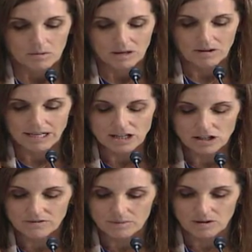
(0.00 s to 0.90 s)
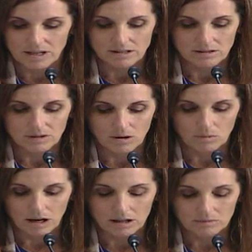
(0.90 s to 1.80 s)
We are a nation of immigrants, and
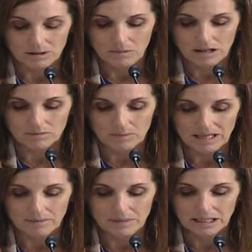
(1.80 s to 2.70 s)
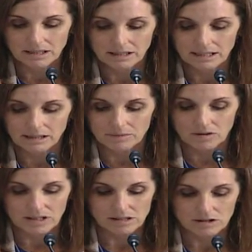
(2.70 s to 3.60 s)
we welcome about 1 million legal
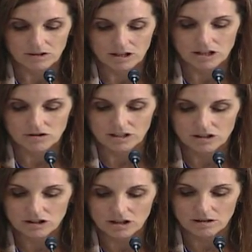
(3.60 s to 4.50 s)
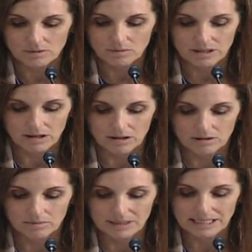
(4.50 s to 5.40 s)
immigrants into our country each year, but we
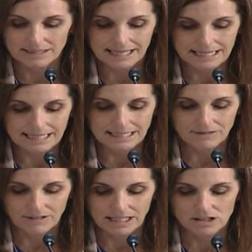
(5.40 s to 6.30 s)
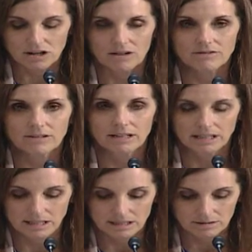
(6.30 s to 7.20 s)
are being taken advantage of,
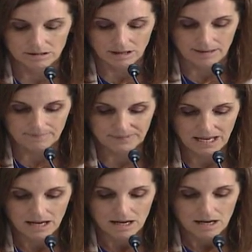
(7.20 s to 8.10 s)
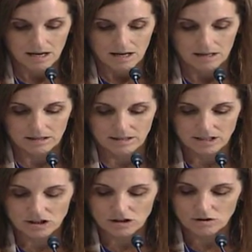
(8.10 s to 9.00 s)
and it needs to stop. In
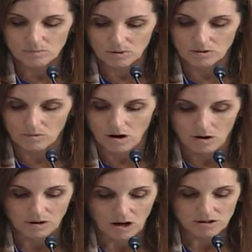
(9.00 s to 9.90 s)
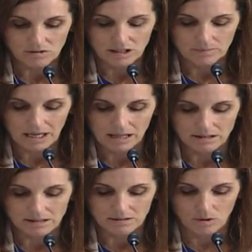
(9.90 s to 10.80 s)
addition to the border wall, we also need a
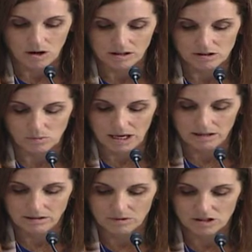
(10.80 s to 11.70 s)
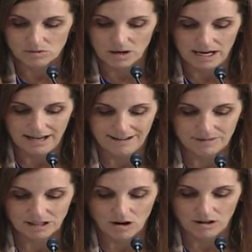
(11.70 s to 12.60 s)
policy wall as well, which is why I have
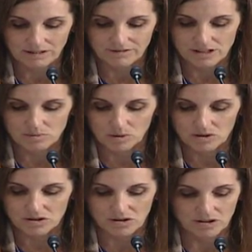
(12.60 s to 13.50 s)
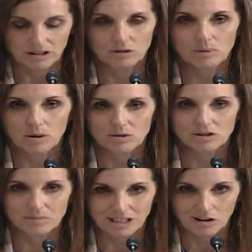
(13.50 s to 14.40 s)
been calling for these border security loopholes
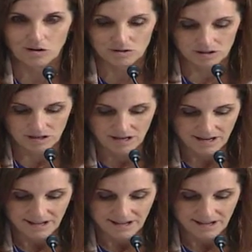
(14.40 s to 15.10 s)
to be closed.